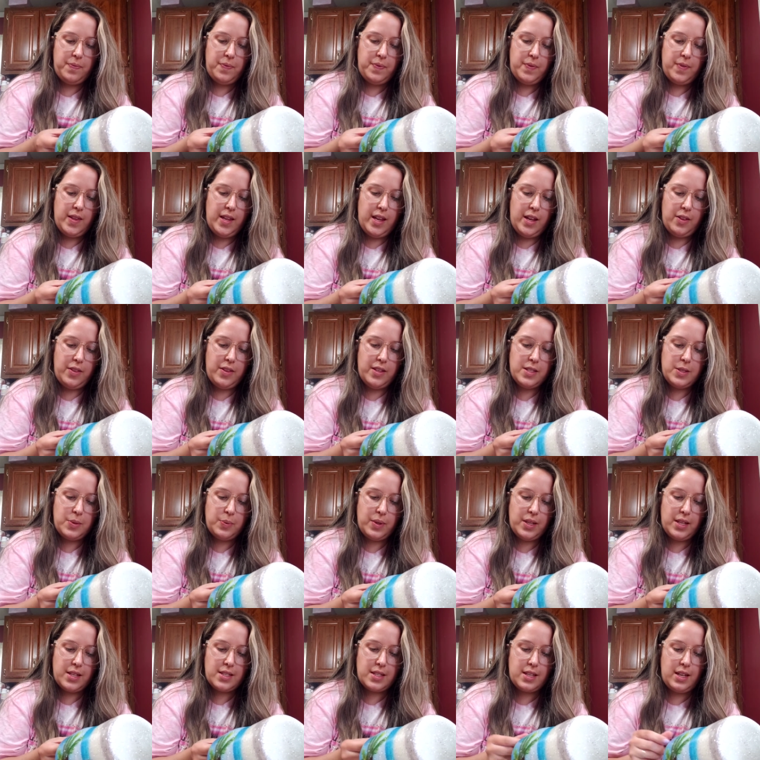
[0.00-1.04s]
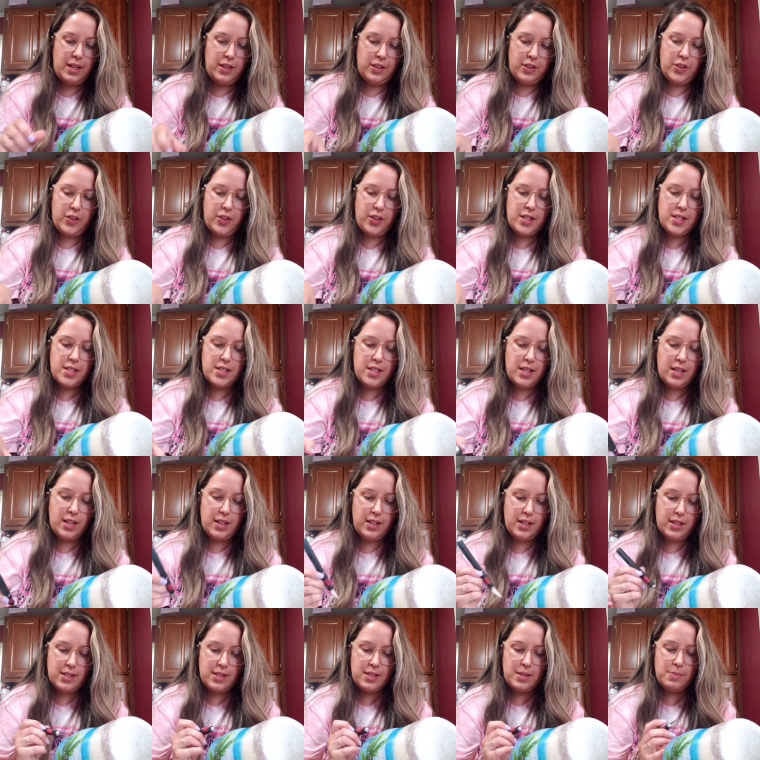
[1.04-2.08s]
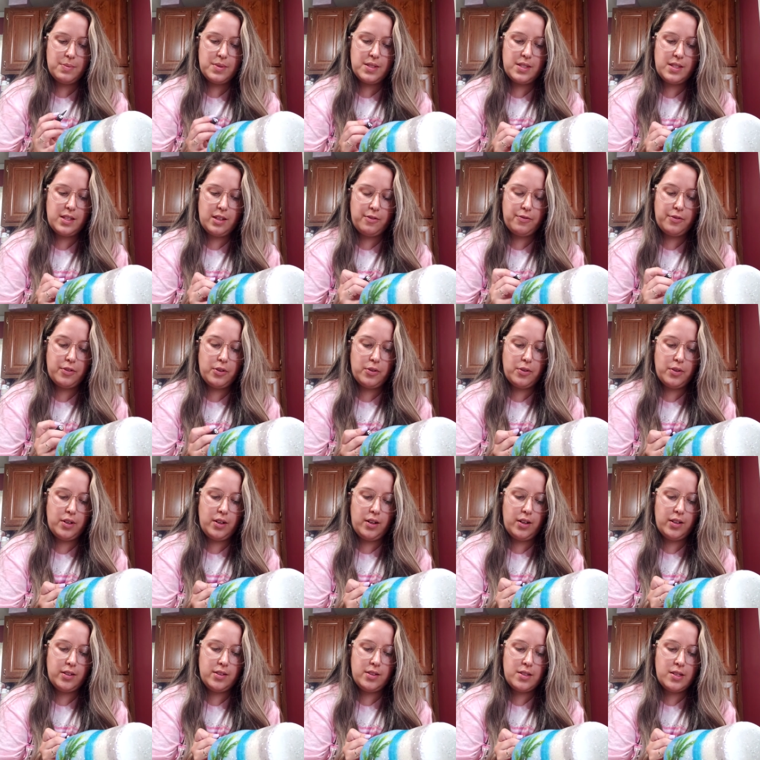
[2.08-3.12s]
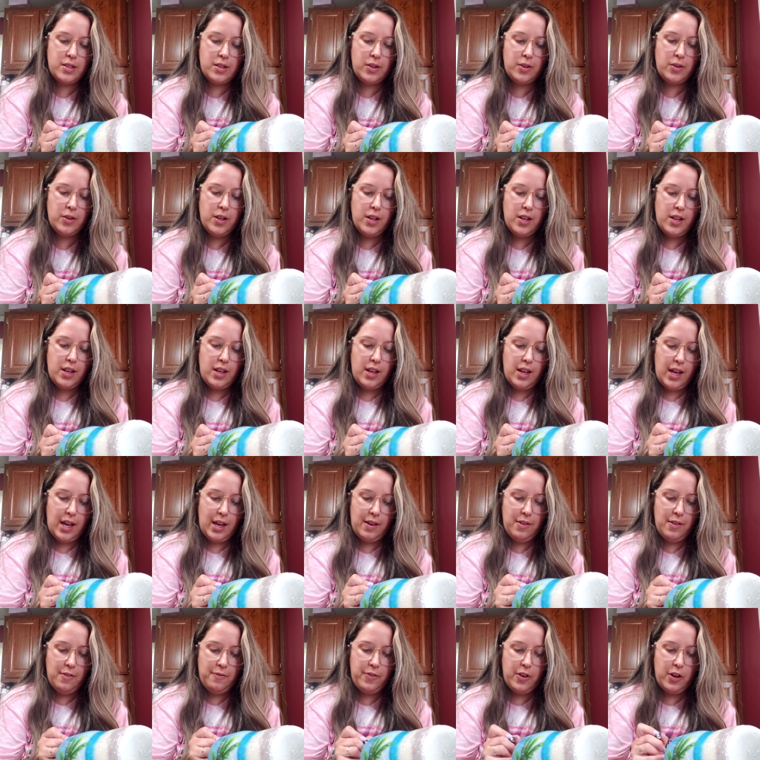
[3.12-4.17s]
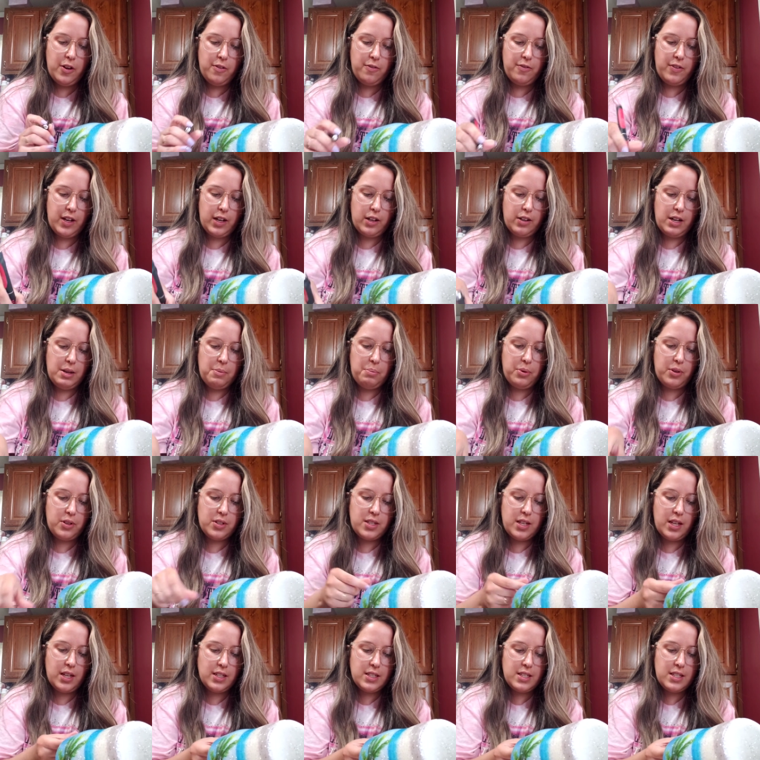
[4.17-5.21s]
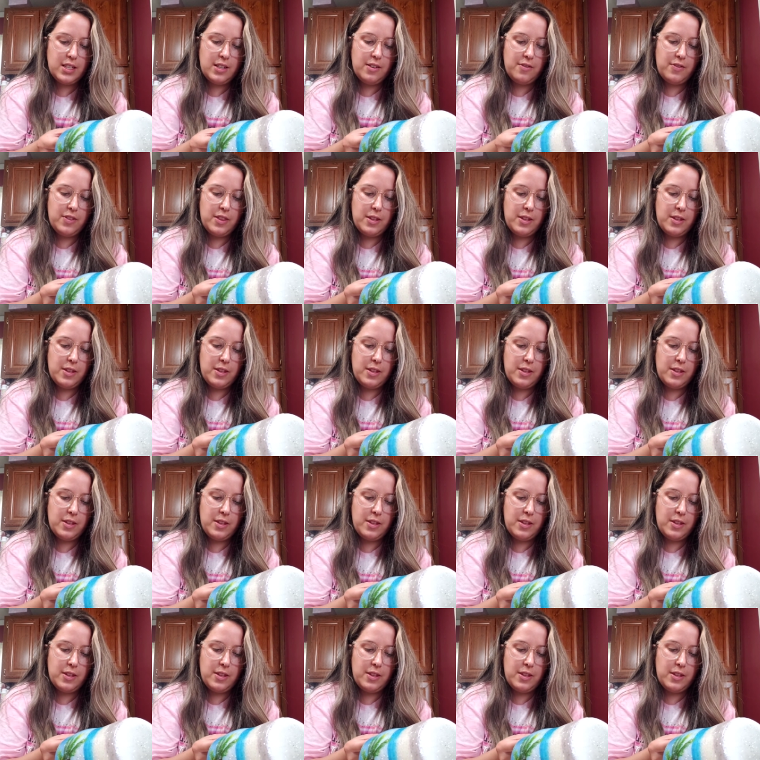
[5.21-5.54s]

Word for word: now this week's kind of crazy. I got some stuff going on. So haven't felt very productive in